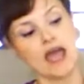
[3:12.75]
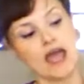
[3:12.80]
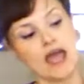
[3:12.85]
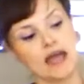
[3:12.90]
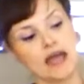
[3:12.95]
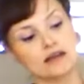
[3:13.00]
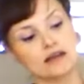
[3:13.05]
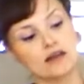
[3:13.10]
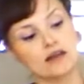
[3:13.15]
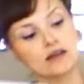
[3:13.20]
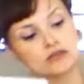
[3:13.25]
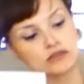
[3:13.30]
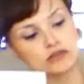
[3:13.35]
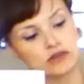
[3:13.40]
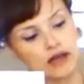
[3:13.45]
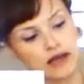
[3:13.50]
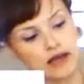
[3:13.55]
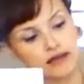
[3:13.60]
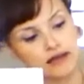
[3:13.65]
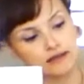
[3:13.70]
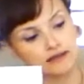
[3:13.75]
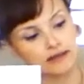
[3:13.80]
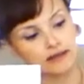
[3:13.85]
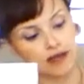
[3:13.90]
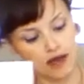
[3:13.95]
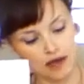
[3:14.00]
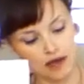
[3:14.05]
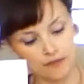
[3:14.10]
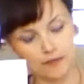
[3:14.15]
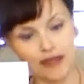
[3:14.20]
and it also has
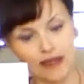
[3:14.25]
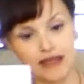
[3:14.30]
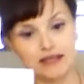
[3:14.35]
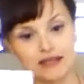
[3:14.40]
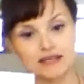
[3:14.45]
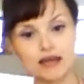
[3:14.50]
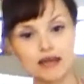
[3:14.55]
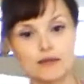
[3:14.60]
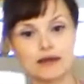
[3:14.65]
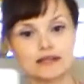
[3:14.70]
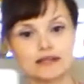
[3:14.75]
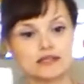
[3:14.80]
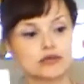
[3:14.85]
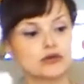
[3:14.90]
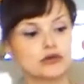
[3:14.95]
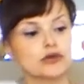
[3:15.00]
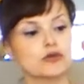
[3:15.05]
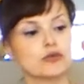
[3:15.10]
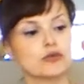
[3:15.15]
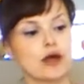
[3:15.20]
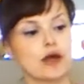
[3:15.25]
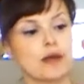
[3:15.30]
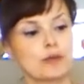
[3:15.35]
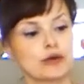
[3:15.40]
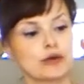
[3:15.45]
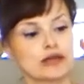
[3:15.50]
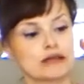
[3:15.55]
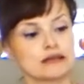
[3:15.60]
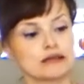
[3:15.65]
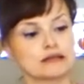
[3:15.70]
antibacterial
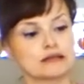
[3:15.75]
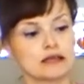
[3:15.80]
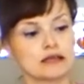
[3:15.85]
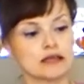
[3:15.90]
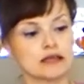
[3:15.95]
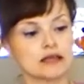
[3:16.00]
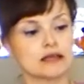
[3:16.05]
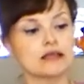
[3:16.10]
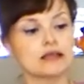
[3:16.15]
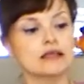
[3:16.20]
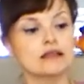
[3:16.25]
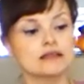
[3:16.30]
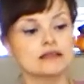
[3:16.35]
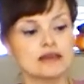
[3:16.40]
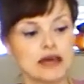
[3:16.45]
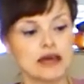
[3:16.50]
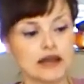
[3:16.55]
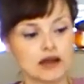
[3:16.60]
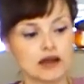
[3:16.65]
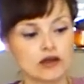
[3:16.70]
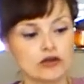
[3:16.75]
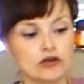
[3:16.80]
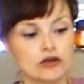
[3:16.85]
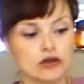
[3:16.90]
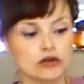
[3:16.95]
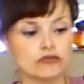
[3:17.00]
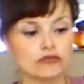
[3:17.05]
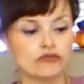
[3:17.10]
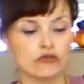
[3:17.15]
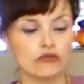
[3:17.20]
properties that are
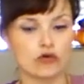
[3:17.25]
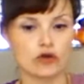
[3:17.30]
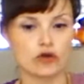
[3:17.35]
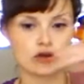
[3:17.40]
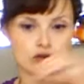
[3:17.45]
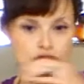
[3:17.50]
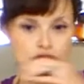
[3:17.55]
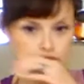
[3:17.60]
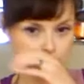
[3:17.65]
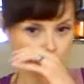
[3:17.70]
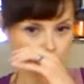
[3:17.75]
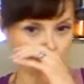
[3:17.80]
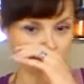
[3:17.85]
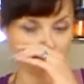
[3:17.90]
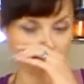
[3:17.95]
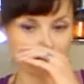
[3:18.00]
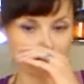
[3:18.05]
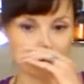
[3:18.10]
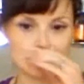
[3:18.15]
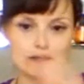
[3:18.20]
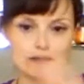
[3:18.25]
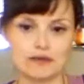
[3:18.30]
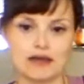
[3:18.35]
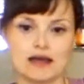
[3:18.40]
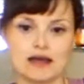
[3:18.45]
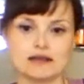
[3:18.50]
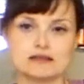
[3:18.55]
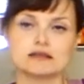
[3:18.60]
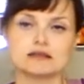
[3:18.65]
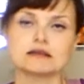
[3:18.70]
good for, if your baby
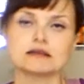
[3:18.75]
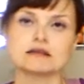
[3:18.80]
has